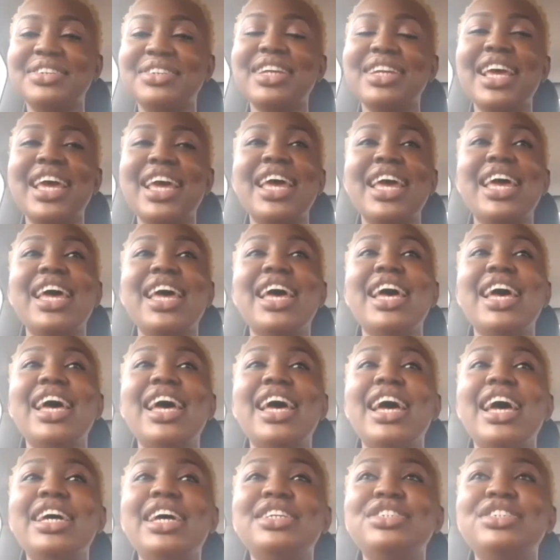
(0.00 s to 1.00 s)
with.
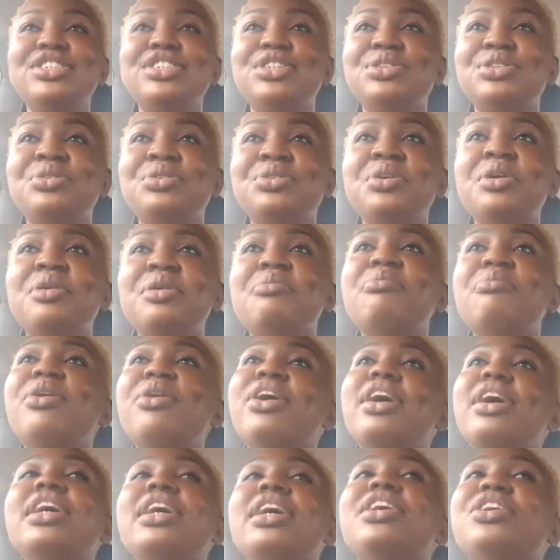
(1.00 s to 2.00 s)
And
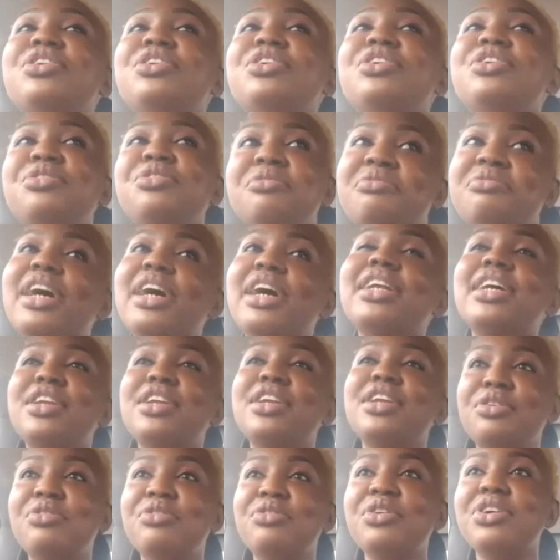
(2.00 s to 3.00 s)
but
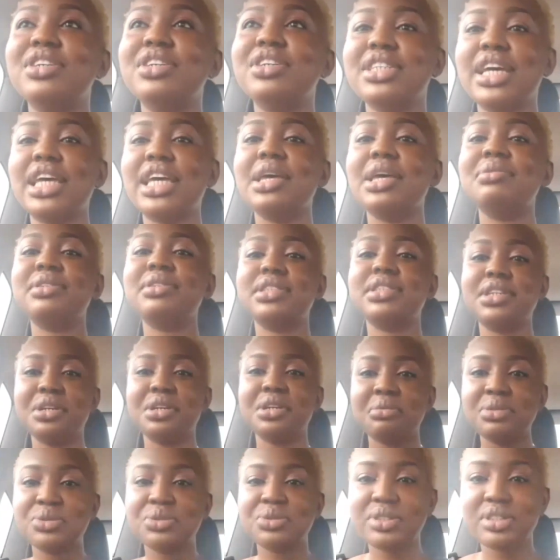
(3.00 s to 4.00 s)
finally, of course, I came to
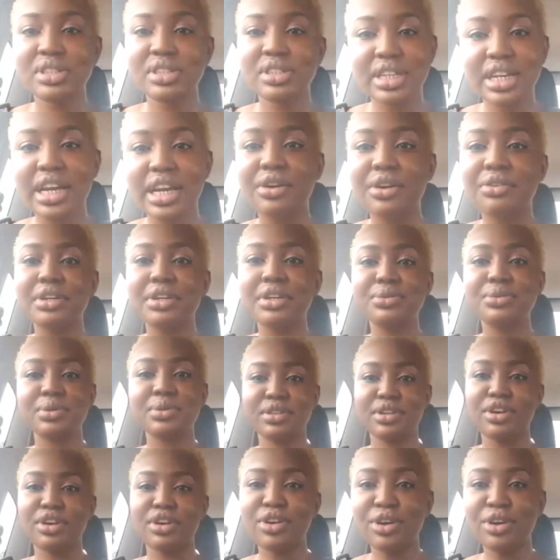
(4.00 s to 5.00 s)
terms with it. I agreed with
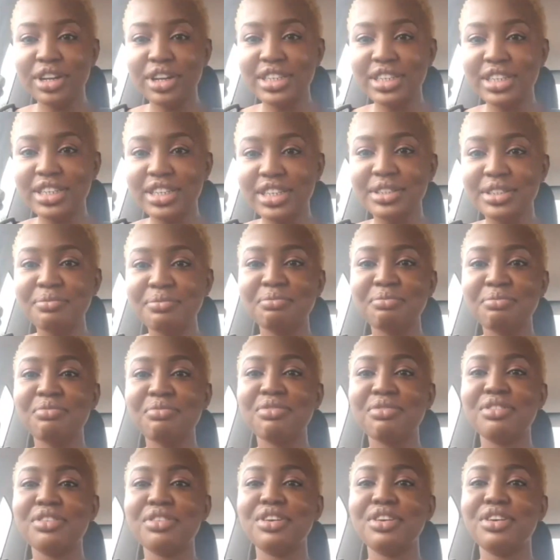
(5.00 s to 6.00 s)
God,
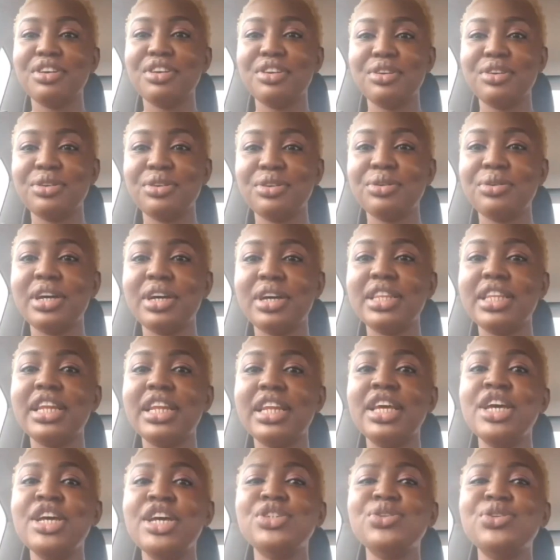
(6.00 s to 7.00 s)
and then
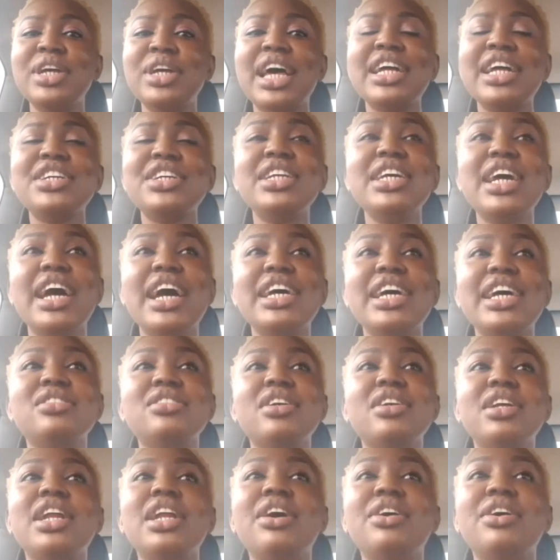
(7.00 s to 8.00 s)
so it actually I
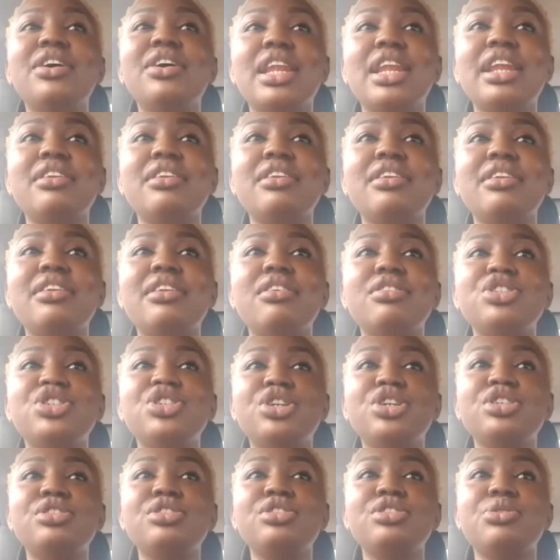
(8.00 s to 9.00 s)
started out
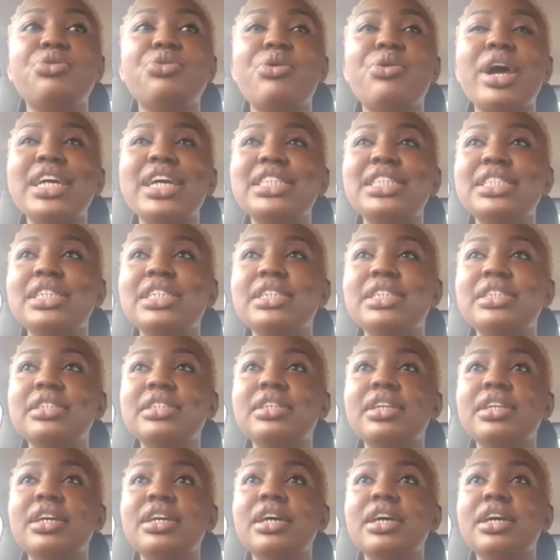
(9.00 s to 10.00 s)
just writing.
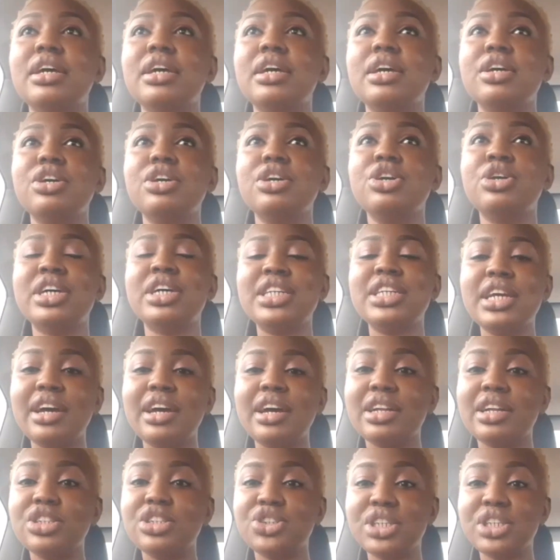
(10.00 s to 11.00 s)
I started
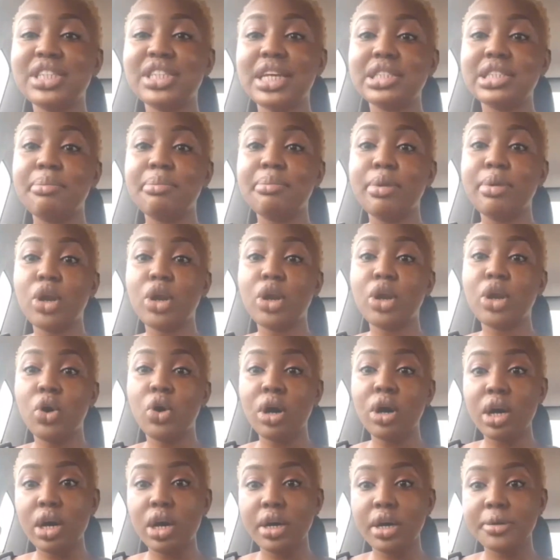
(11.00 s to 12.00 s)
out just as a
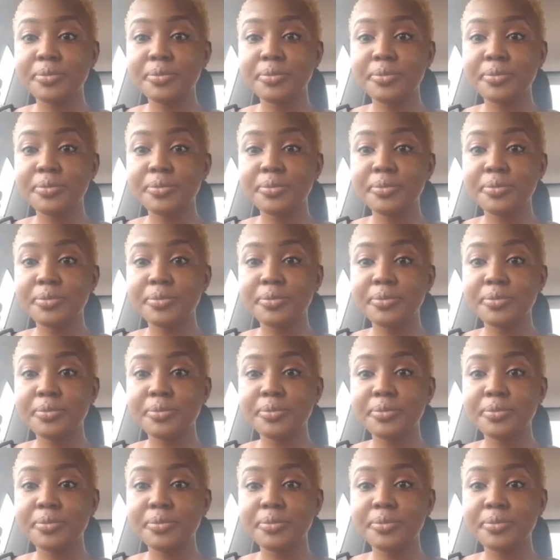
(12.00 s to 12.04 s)
blog